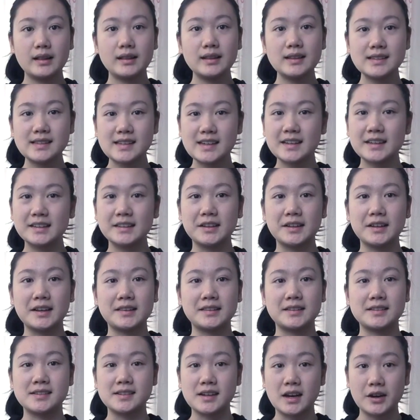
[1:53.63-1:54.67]
Let's take a look at
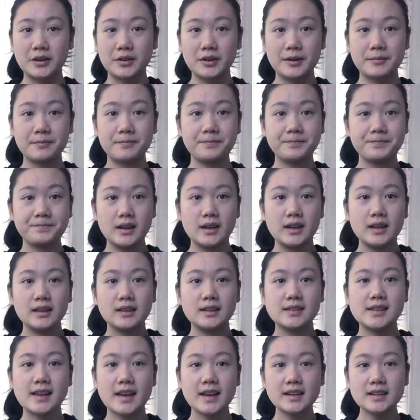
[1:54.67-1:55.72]
this diagram.
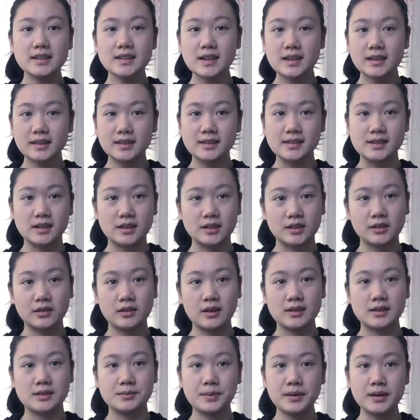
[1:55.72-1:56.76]
Let's annotate the 0
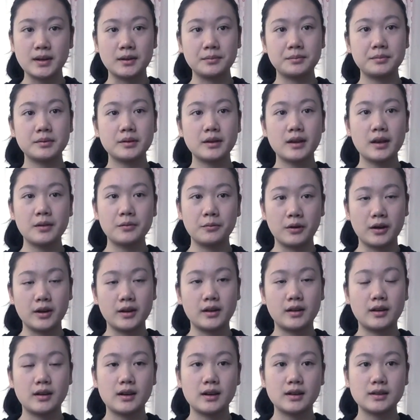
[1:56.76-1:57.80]
as spin up and
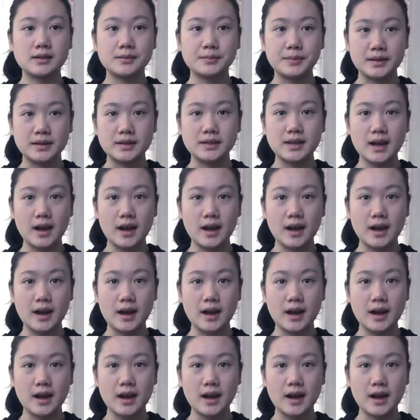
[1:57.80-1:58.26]
1 as spin